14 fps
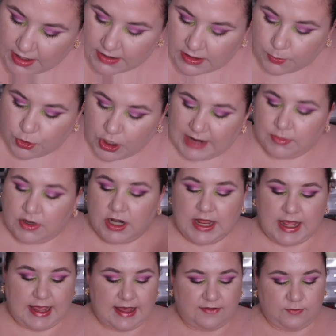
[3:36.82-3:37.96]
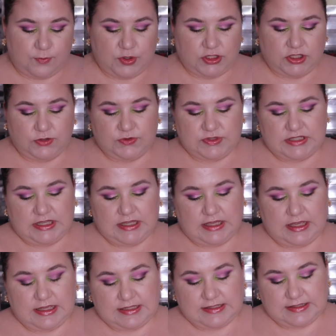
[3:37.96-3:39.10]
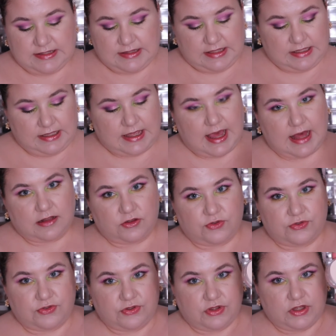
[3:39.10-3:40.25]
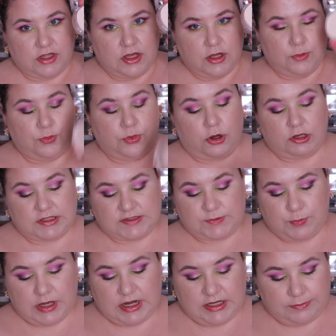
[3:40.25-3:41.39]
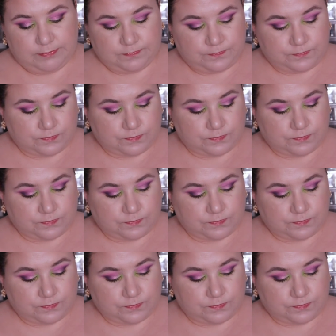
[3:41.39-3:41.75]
The primer I have been using is the e.l.f. Paula's Putty.